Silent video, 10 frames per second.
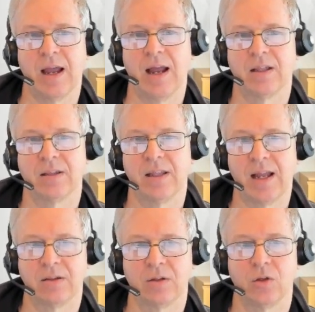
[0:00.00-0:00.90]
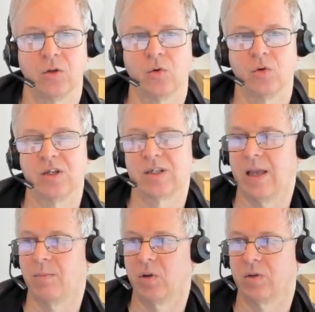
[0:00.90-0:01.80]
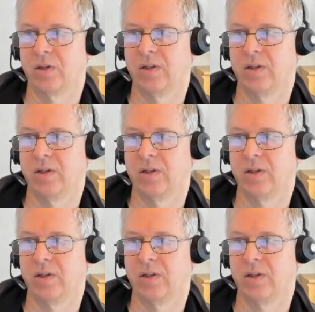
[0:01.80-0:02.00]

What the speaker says: and then you could disable